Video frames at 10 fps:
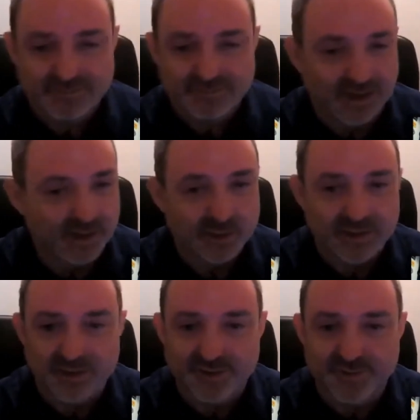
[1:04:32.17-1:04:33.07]
I wouldn't
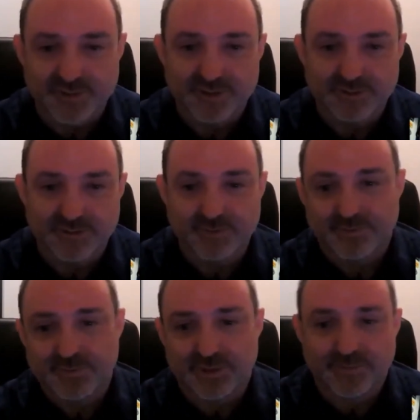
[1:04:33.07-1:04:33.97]
go as far
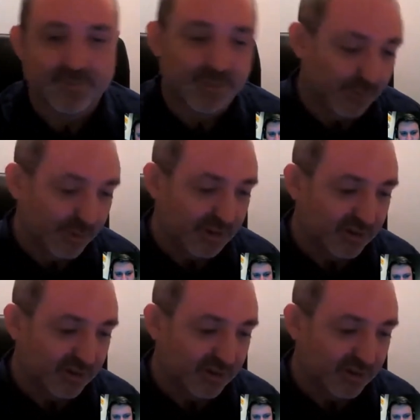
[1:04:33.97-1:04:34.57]
with the